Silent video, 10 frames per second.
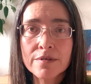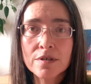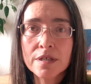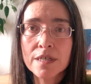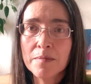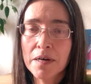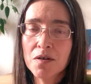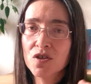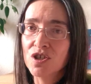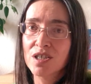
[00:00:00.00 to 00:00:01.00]
to sleep, I
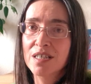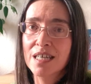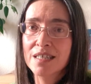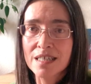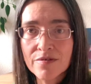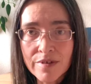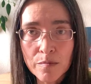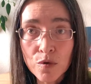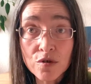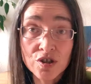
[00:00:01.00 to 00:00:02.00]
just get even
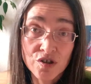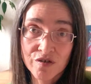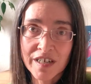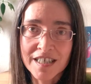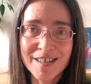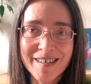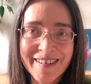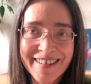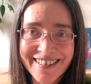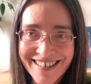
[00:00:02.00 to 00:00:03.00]
more stressed.
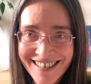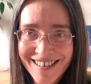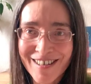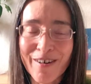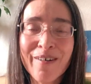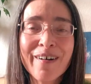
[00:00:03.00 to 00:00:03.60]
So,